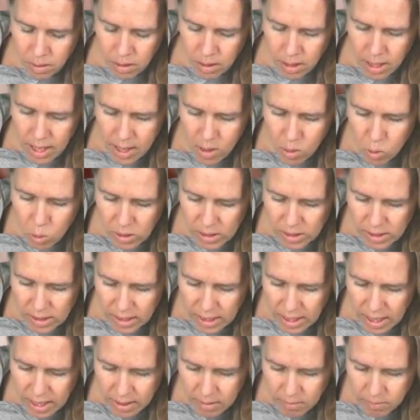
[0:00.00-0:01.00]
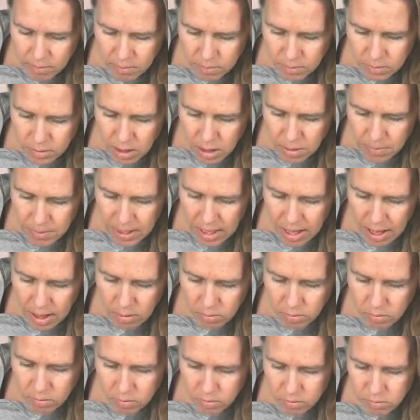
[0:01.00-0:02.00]
and once again, coming out
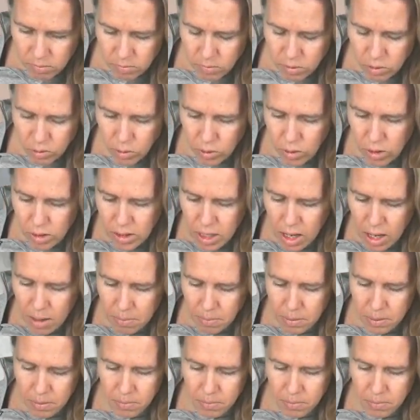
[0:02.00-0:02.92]
through the top.